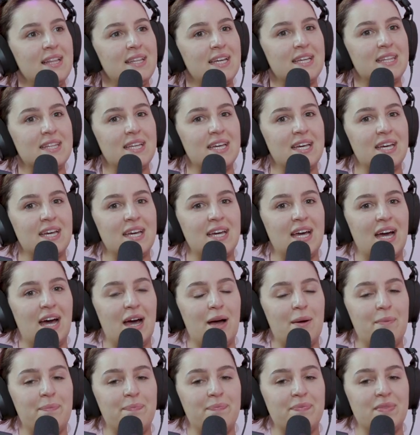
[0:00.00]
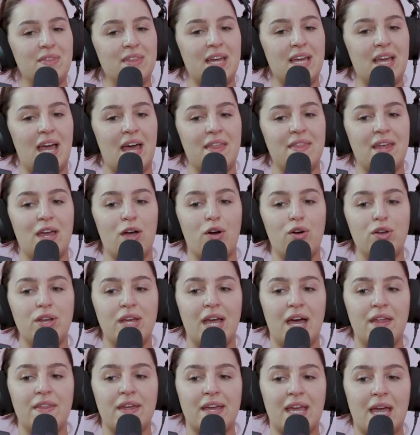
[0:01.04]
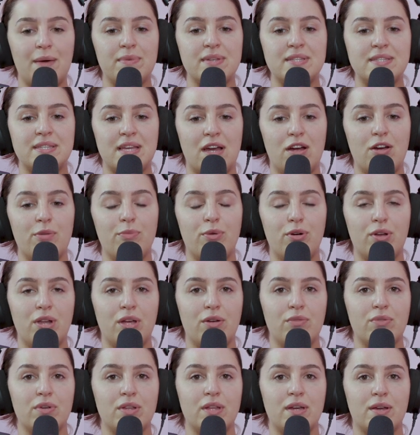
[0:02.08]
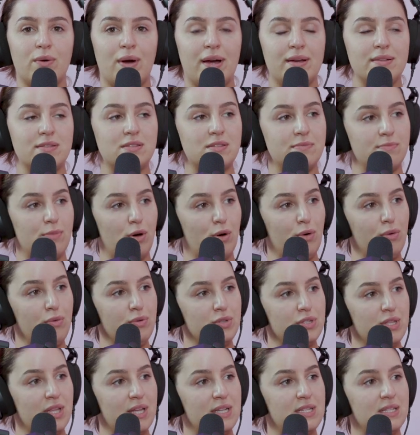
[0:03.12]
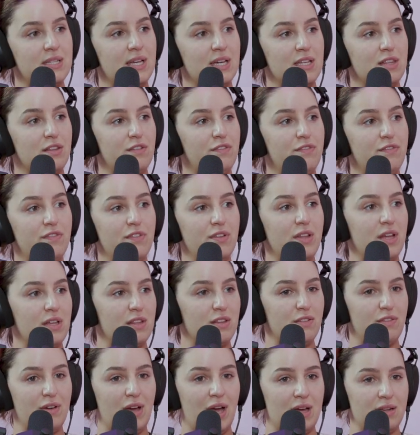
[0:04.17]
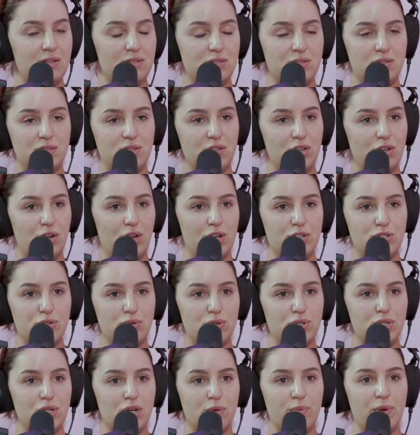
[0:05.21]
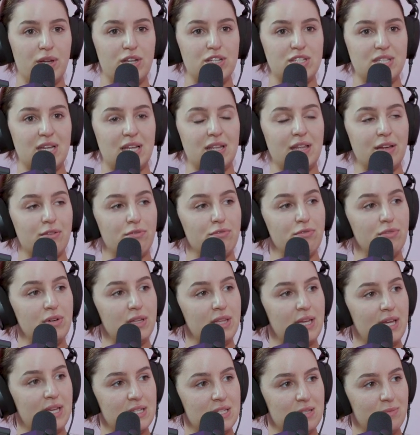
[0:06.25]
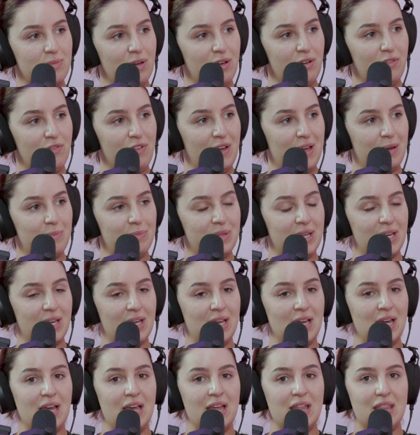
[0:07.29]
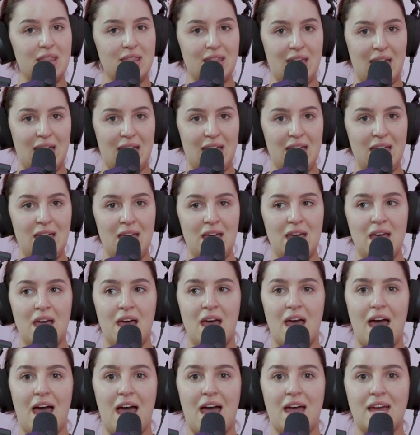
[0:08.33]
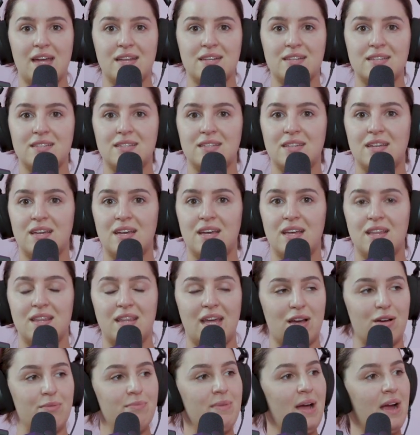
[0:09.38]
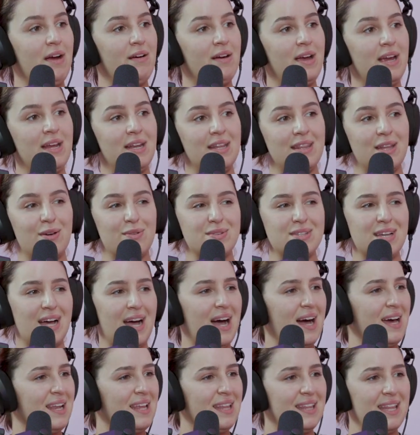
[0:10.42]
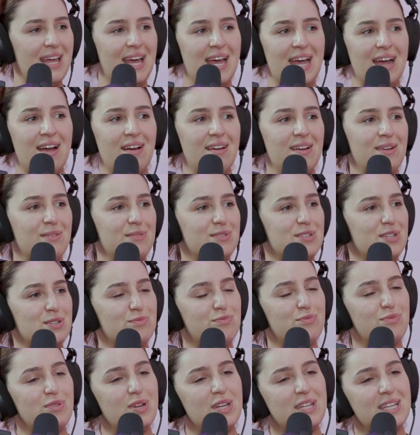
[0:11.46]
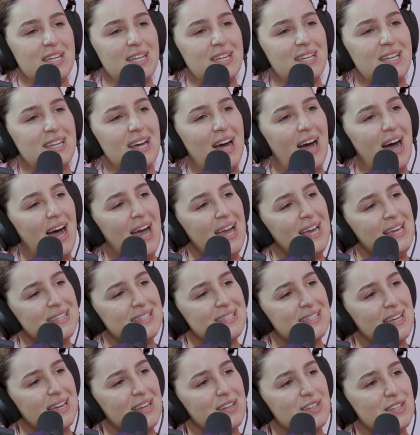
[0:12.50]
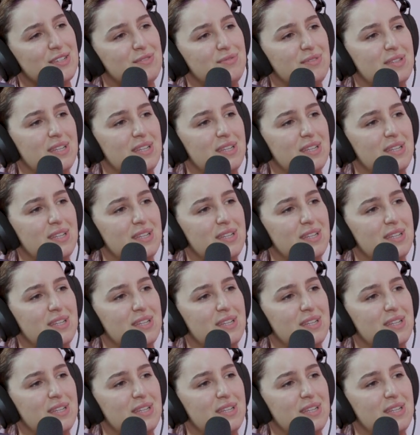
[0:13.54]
Like they kept the ceremony really quite small. So they did at 2:00 we just had really intimate family there, and they got married and there was Anna there, and it was just really nice, just